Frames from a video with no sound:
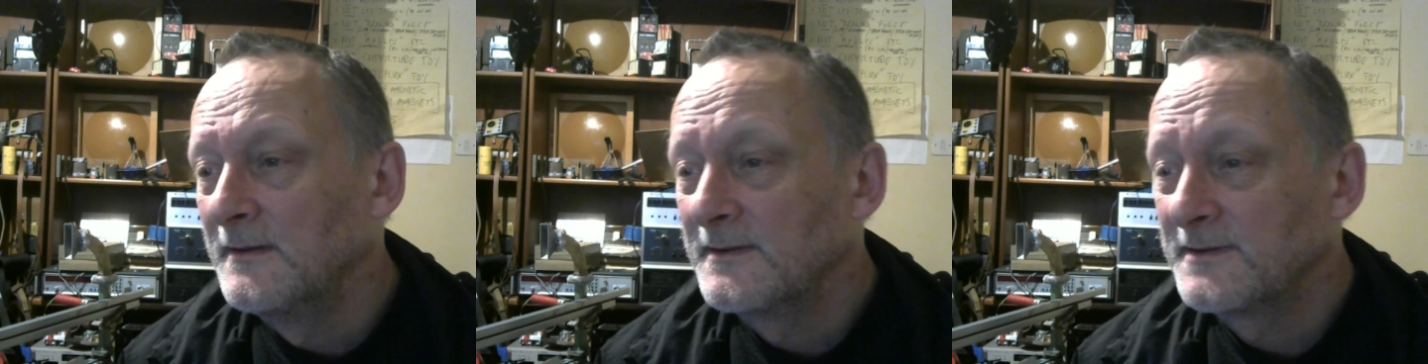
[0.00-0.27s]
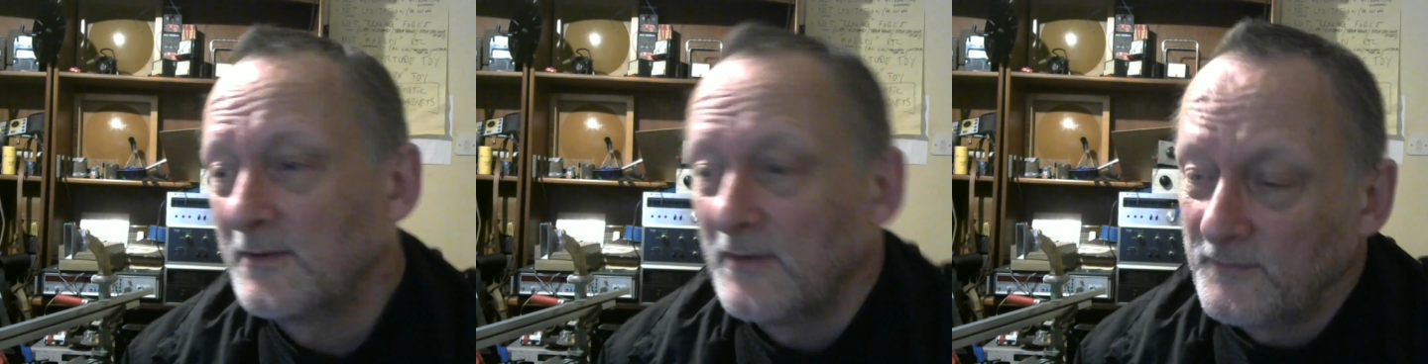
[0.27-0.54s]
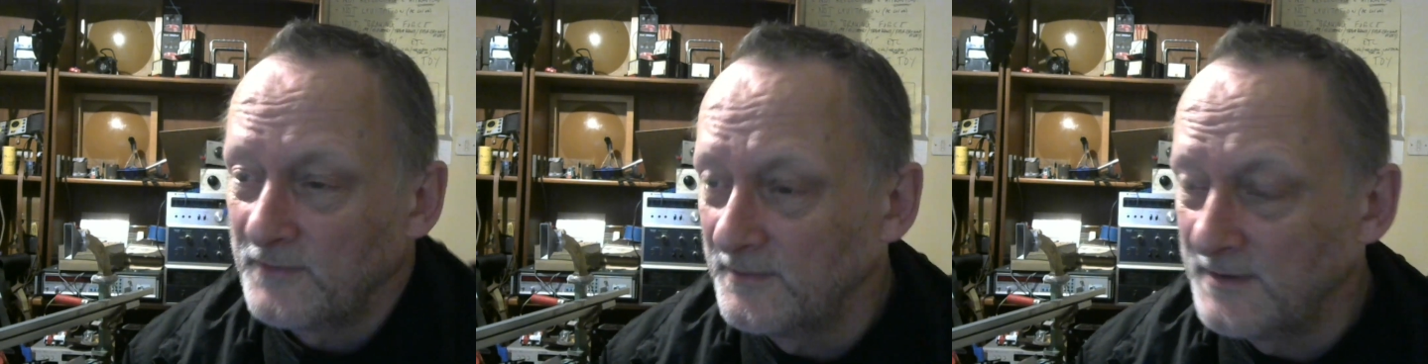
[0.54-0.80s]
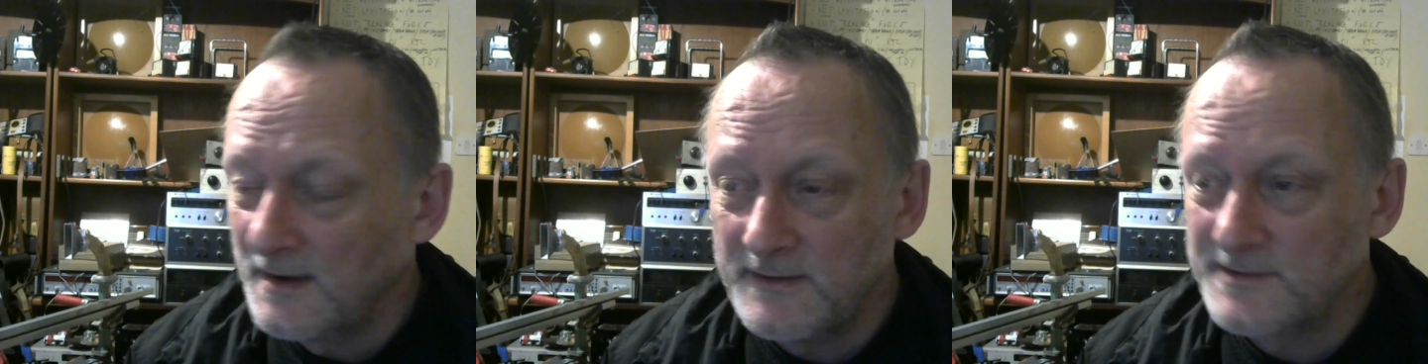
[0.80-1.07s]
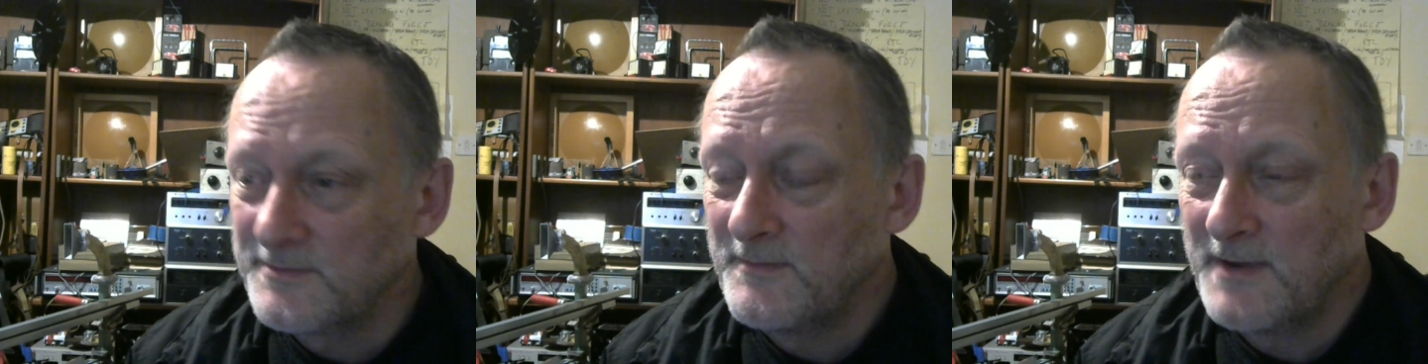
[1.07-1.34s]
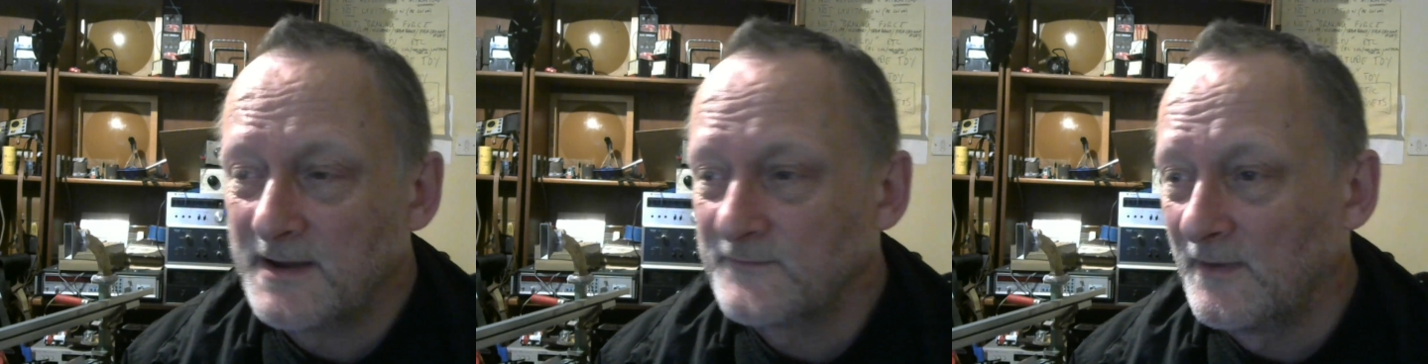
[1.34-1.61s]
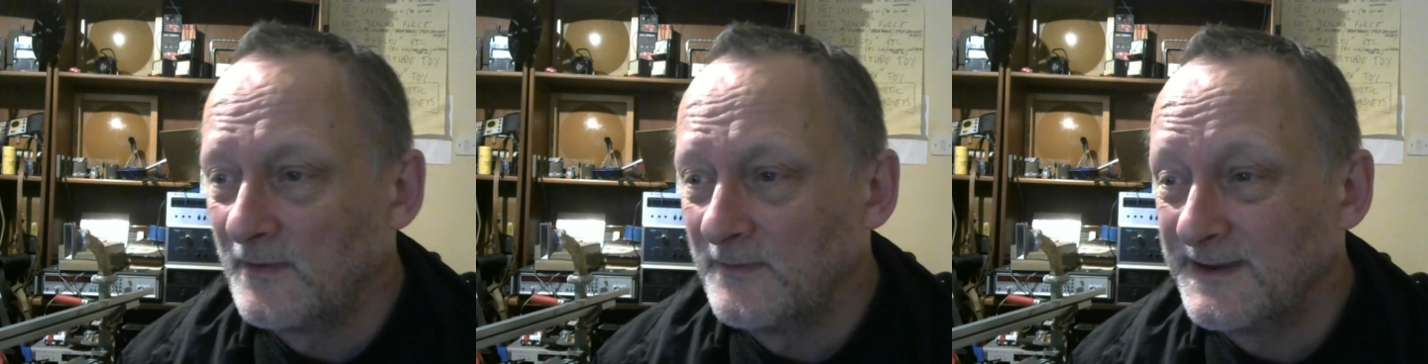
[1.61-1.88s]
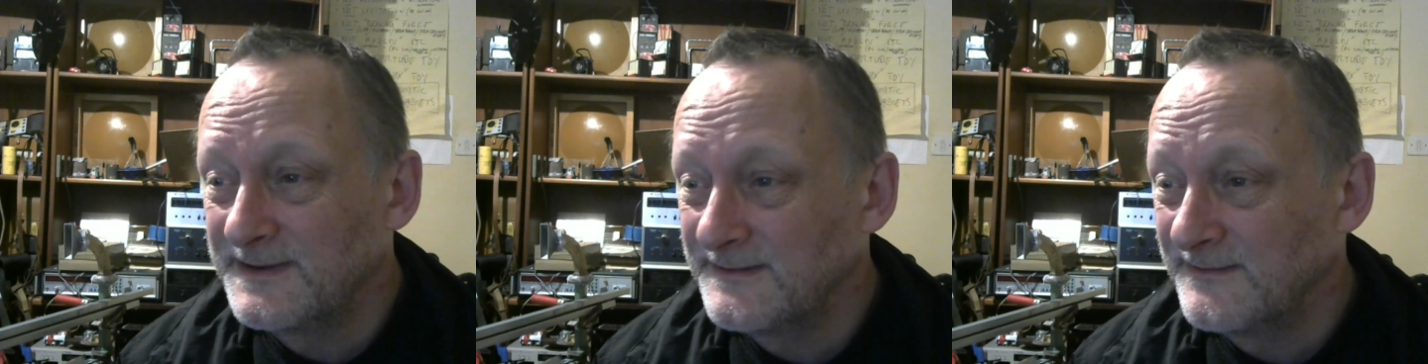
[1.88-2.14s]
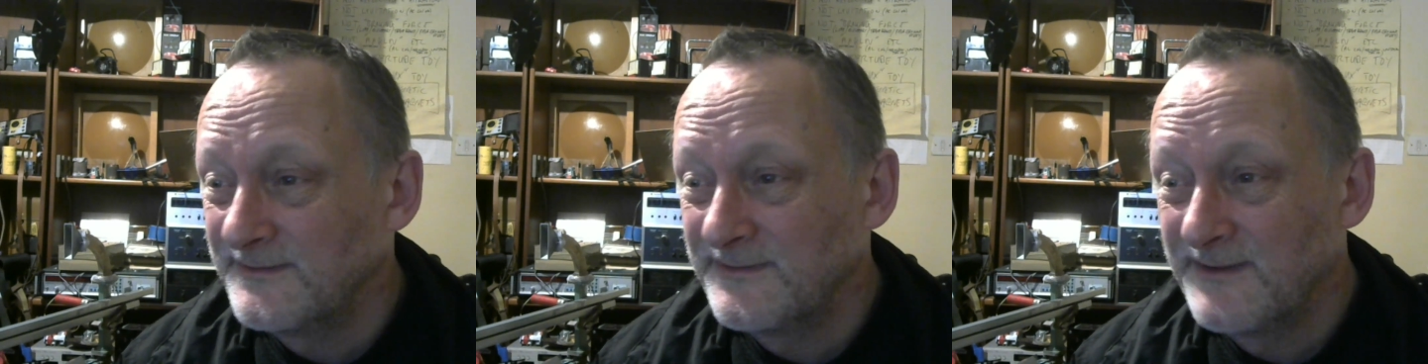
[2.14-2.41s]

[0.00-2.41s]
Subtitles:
So I've done that using my best voltmeter, and